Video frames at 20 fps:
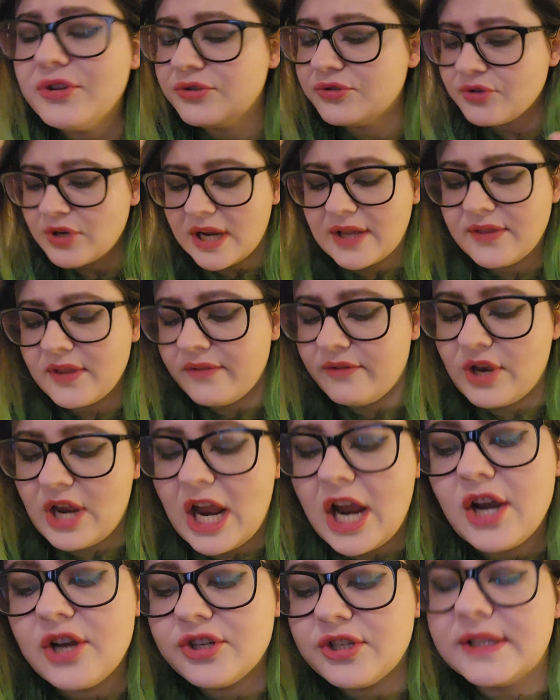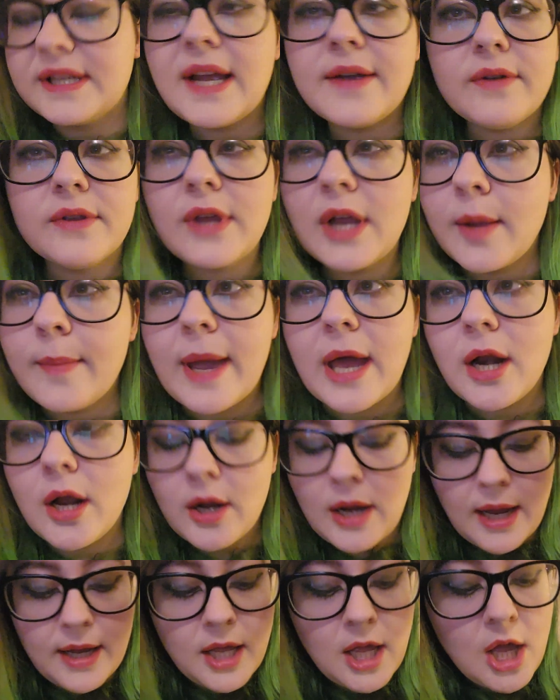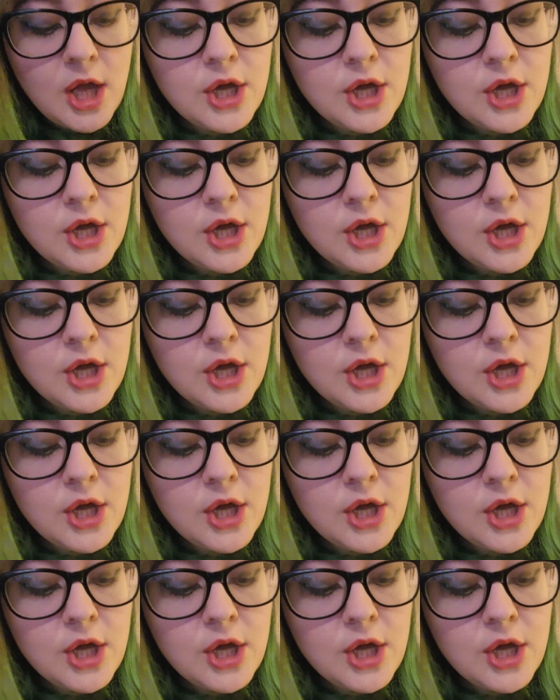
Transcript: the strength of your hair, just everything about it, okay?